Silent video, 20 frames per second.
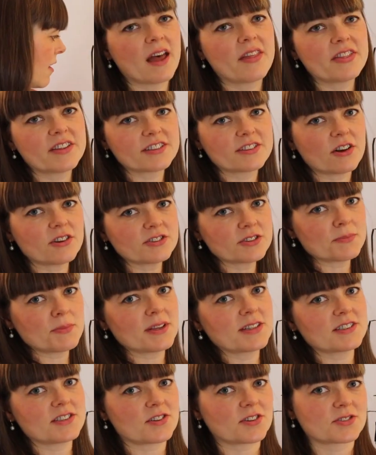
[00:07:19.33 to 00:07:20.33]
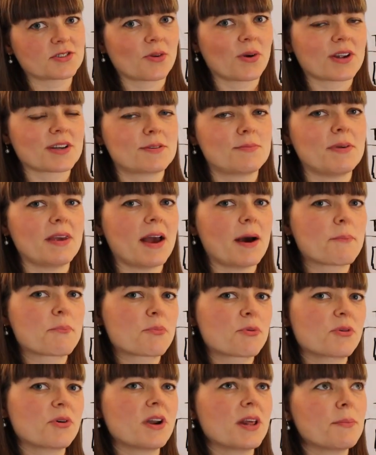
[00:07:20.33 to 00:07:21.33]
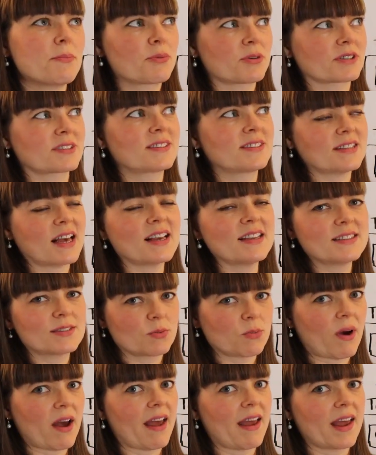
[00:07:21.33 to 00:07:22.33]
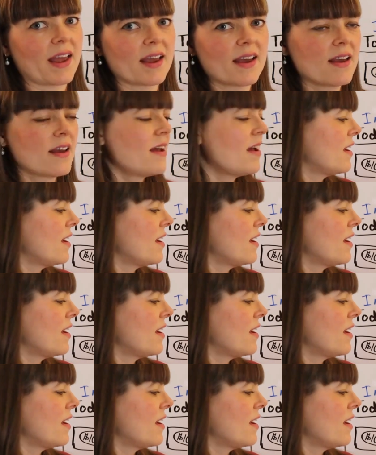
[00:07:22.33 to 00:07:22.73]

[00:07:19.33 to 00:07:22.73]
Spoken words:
And this also means there's going to be a pretty precise way